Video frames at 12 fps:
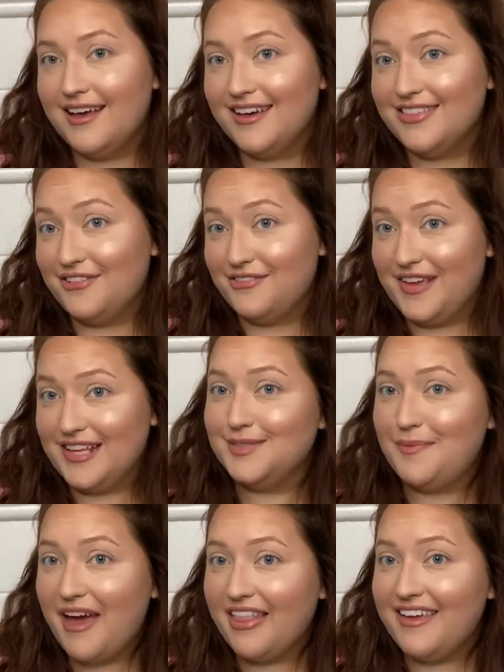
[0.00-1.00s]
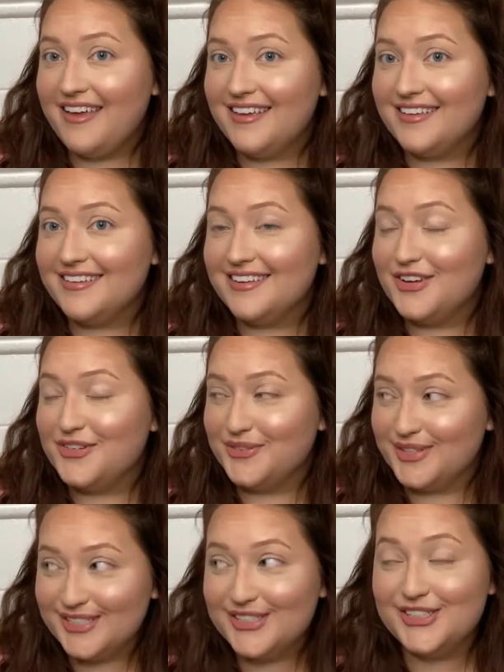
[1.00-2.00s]
the face palette
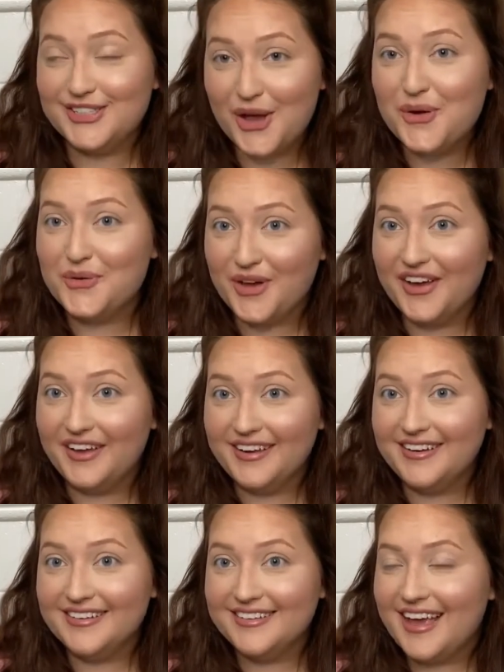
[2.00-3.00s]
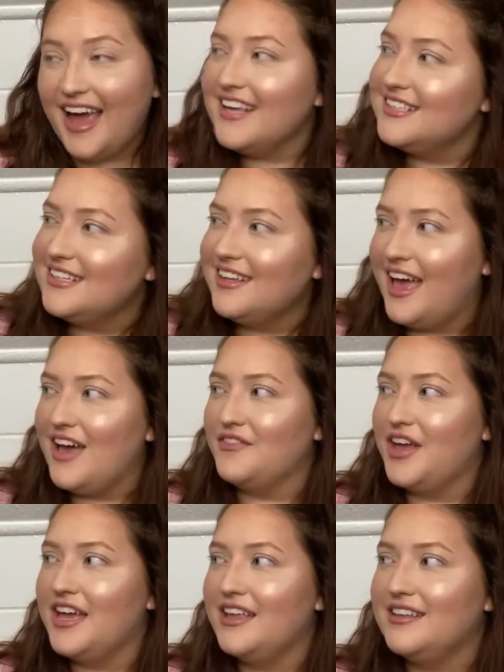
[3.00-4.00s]
was so good. I still have
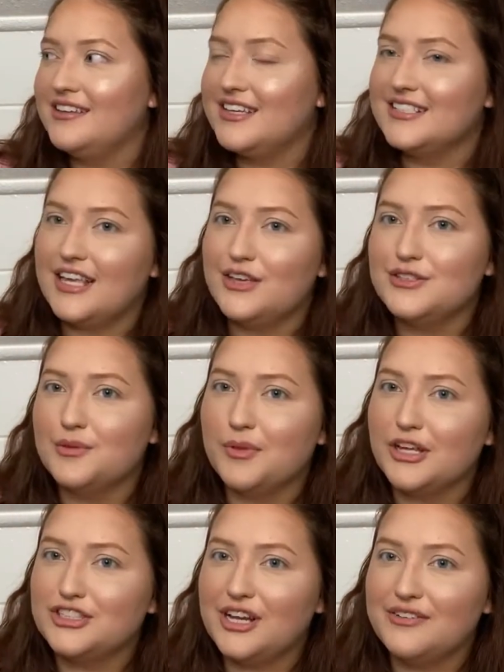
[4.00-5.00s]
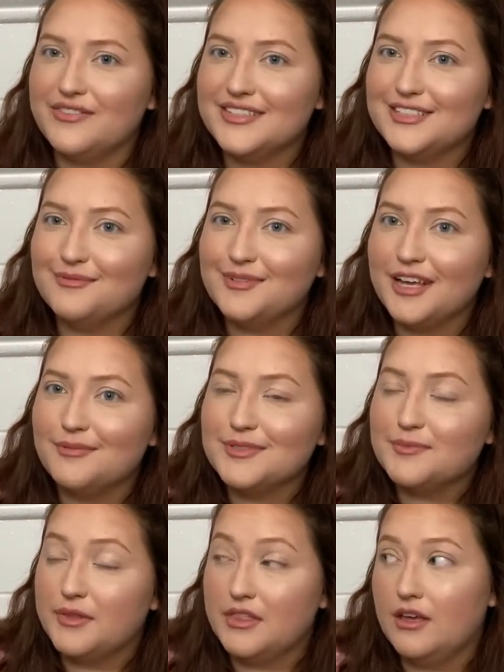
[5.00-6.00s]
it because I use the blush out of it sometimes,
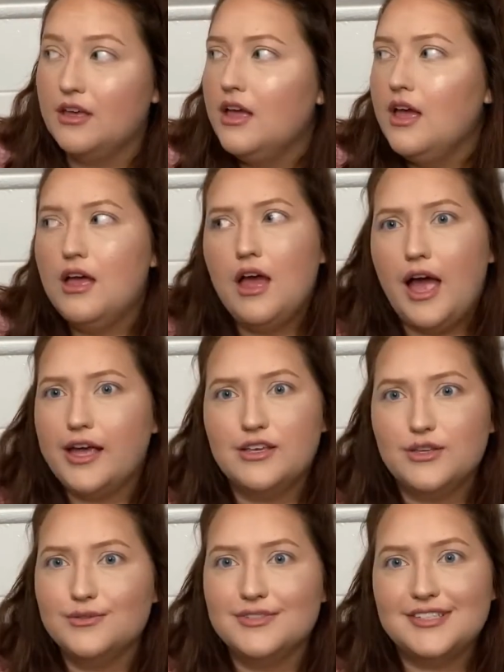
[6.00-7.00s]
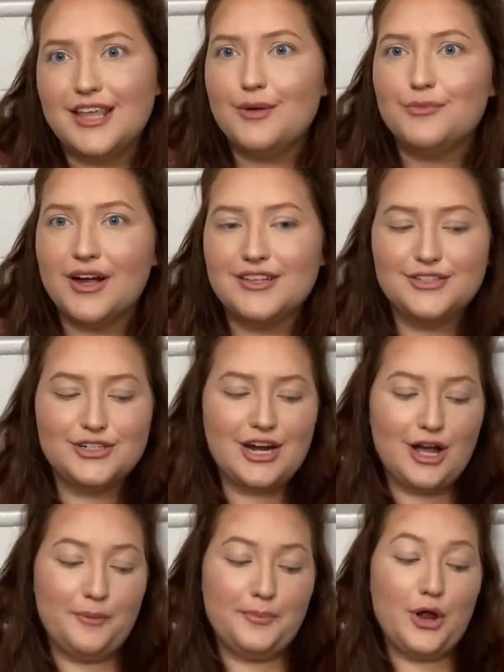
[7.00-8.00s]
but I used that bronzer
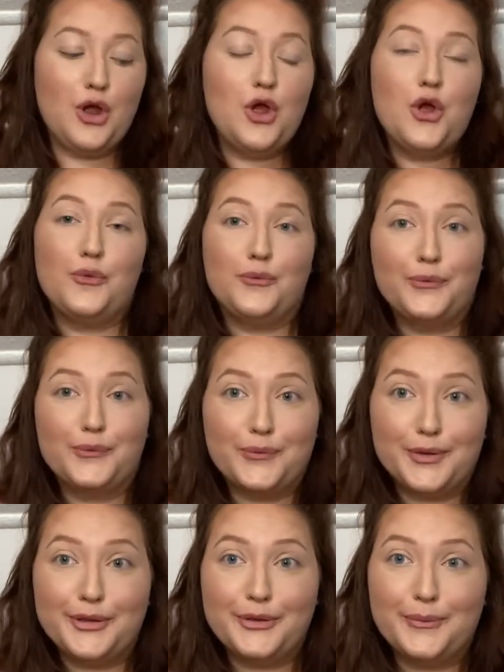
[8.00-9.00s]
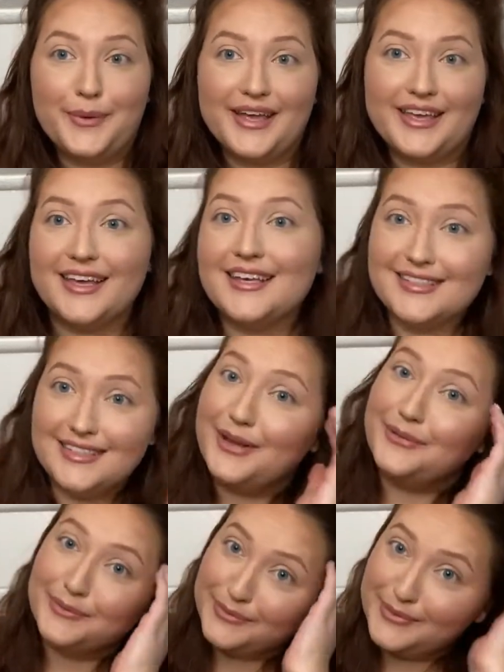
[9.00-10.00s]
up real quick because I
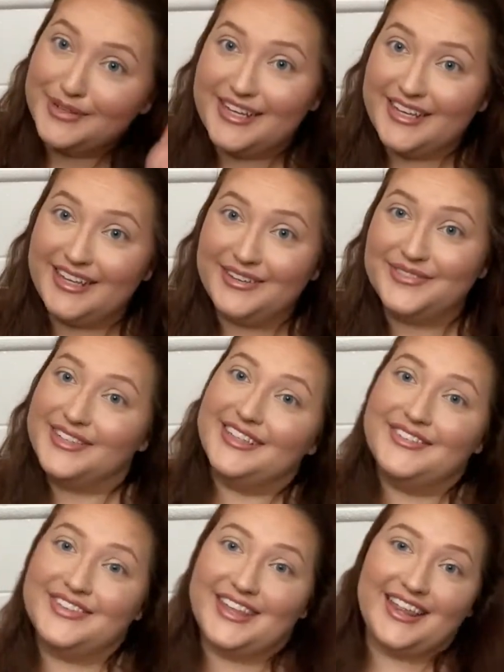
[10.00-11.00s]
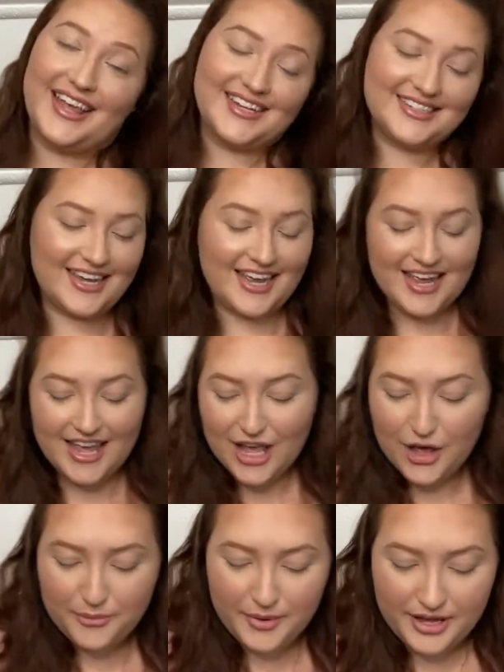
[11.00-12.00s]
really liked it.
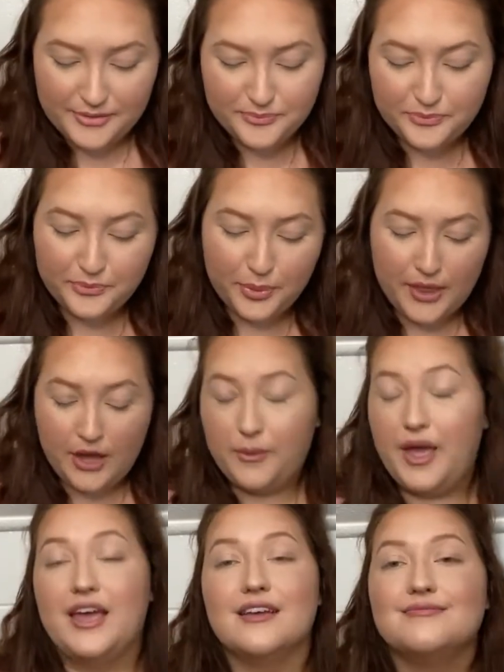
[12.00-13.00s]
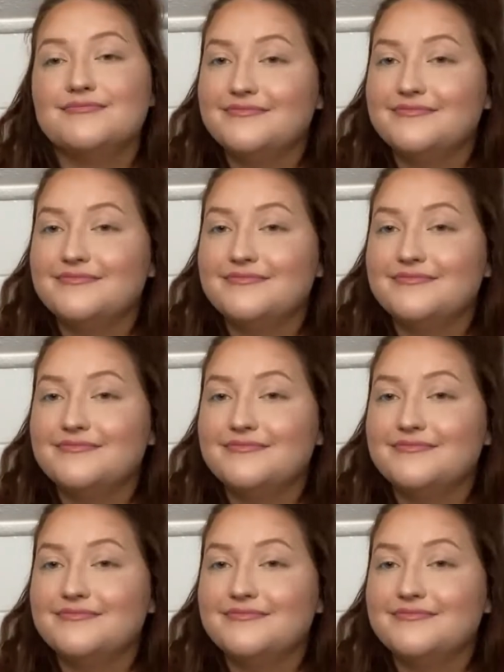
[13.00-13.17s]
But okay,